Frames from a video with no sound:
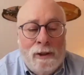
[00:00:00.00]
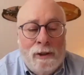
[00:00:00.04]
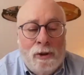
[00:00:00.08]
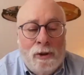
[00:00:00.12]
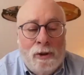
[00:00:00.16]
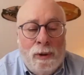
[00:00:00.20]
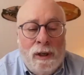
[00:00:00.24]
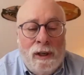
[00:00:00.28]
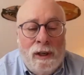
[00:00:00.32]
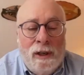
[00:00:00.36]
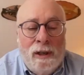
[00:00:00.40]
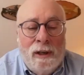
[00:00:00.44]

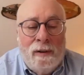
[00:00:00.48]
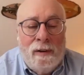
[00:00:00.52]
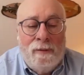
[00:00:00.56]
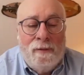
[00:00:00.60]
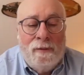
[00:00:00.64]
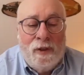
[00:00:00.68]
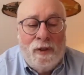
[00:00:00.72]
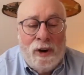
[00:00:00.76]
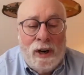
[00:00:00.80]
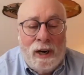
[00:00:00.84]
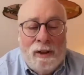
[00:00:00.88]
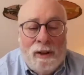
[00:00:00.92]
treated
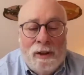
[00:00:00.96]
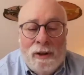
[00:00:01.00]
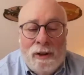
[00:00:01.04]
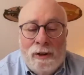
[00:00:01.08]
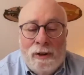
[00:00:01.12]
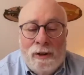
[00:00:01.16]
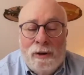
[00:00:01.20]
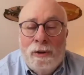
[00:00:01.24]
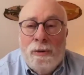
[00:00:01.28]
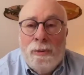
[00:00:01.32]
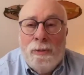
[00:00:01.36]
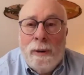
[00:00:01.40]
unfairly
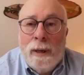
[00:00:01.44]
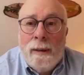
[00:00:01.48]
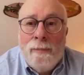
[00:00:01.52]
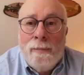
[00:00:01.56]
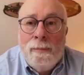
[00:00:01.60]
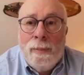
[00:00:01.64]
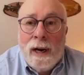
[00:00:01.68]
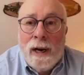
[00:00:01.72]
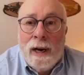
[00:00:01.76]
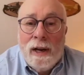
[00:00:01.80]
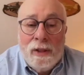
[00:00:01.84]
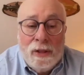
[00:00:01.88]
or threatened
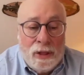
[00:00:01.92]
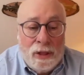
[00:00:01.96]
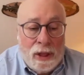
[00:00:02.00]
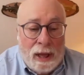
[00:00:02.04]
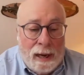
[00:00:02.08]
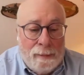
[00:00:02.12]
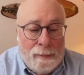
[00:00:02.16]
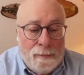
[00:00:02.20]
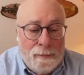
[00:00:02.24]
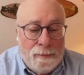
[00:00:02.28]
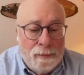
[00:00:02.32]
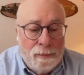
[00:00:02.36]
by
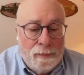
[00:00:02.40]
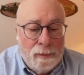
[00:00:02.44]
them.